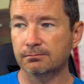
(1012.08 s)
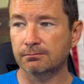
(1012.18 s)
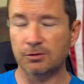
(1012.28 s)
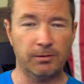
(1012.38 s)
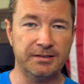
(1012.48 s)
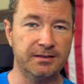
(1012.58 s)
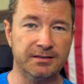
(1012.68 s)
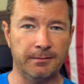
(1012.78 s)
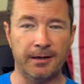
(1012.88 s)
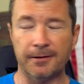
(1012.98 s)
the race
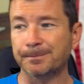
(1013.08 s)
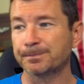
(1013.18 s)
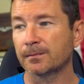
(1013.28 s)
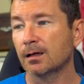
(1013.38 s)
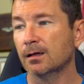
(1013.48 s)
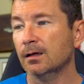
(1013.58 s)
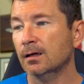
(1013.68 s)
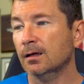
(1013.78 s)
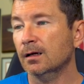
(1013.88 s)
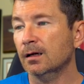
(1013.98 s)
doesn't matter.
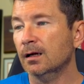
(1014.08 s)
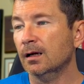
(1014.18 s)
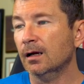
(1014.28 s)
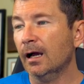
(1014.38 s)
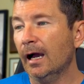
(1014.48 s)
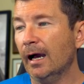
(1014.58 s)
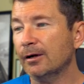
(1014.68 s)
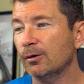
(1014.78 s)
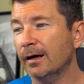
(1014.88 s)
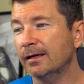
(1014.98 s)
How
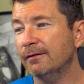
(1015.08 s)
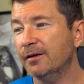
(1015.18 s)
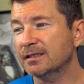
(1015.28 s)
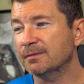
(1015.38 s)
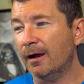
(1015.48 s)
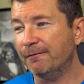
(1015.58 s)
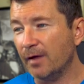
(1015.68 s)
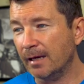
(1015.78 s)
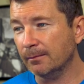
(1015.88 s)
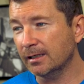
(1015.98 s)
do I convince my
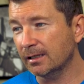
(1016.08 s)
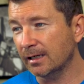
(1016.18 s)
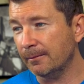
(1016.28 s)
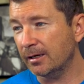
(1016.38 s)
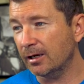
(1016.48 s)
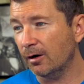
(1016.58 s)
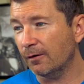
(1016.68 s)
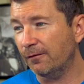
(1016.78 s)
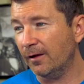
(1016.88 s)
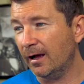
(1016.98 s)
family to let me go to
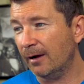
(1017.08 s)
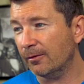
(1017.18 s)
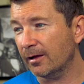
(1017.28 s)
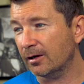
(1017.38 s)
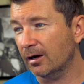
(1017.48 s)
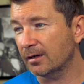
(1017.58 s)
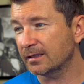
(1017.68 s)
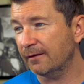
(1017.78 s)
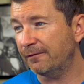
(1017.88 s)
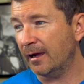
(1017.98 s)
fly without
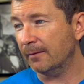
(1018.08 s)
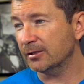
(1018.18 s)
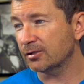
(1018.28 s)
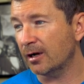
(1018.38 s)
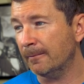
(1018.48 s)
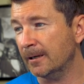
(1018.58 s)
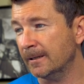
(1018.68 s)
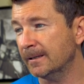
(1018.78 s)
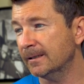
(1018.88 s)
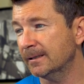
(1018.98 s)
causing a family drama?
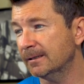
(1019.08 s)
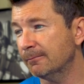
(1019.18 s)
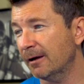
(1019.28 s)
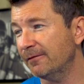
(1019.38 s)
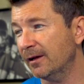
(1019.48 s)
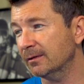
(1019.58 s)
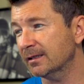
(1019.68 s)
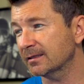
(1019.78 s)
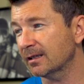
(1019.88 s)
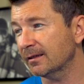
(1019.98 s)
My family
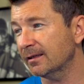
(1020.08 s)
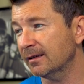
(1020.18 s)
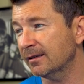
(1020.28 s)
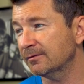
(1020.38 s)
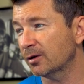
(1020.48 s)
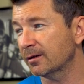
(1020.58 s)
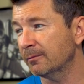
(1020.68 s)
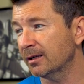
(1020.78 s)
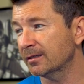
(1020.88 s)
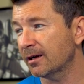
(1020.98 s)
doesn't like the idea of joining the
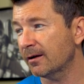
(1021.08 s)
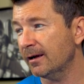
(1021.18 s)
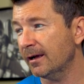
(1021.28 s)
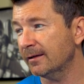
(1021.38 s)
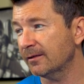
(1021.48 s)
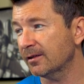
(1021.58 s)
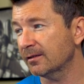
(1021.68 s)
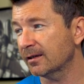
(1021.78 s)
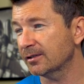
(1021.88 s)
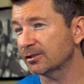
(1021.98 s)
military, and they think
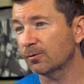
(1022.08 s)
that I should